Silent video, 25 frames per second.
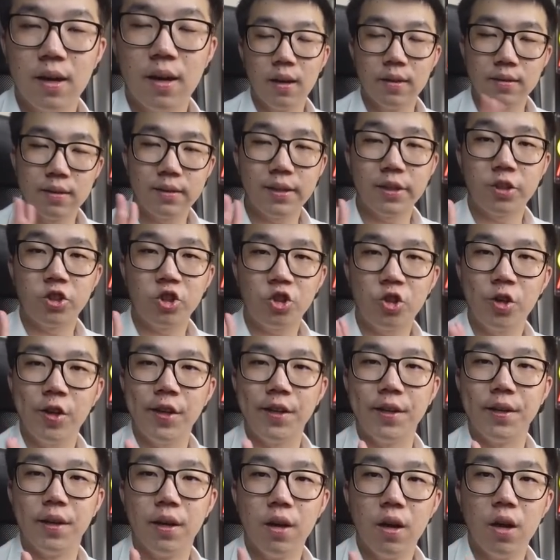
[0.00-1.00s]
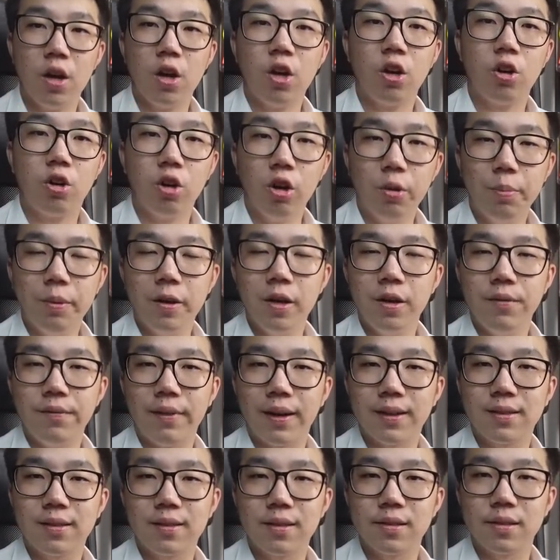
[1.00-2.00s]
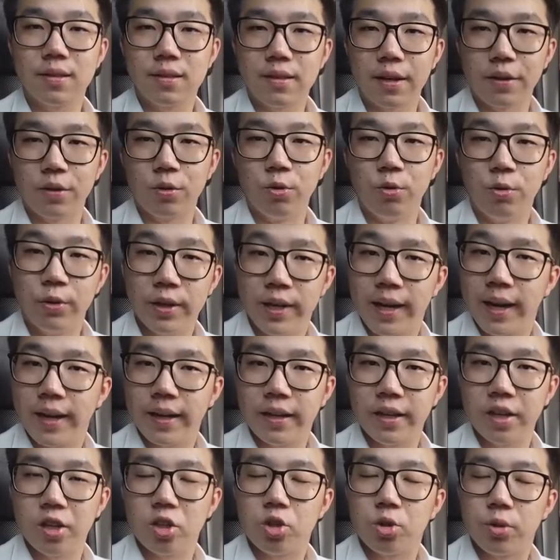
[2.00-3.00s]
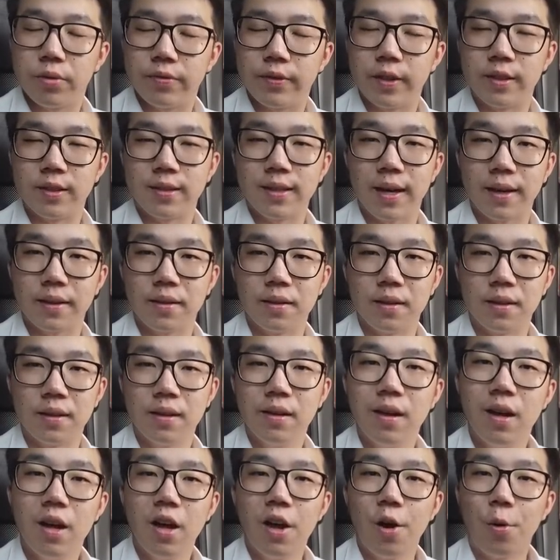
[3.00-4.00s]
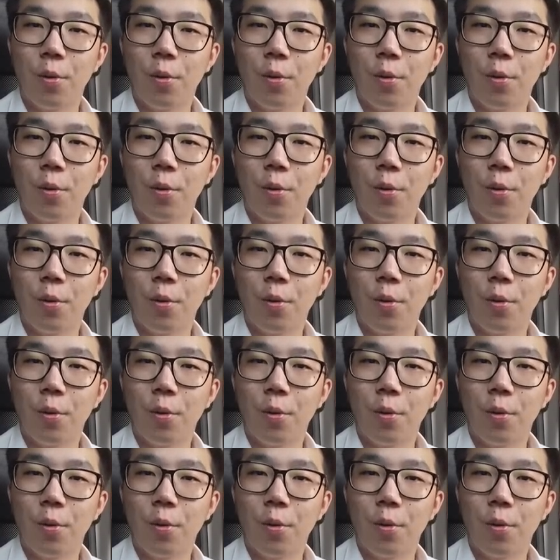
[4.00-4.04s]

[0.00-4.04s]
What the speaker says: Stage 3. Global investors start to re-engage with the sector